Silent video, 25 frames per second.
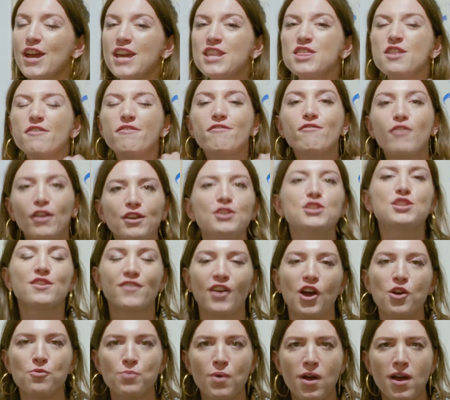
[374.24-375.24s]
in the front of
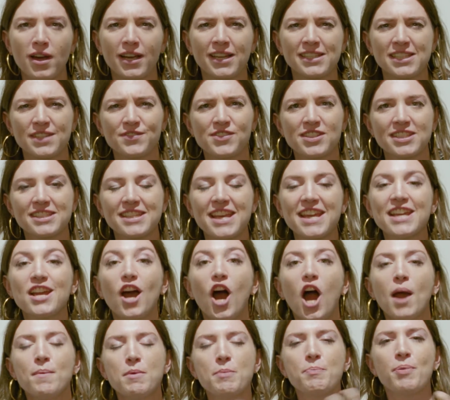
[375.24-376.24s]
her work as if to say,
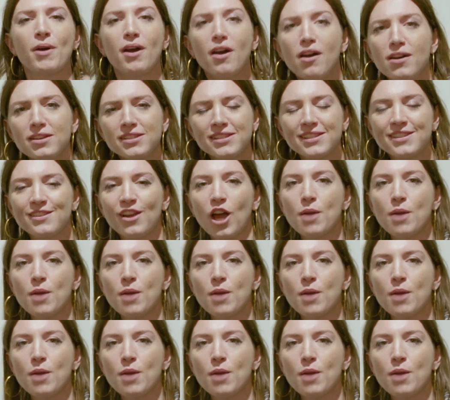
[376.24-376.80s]
I'm a person,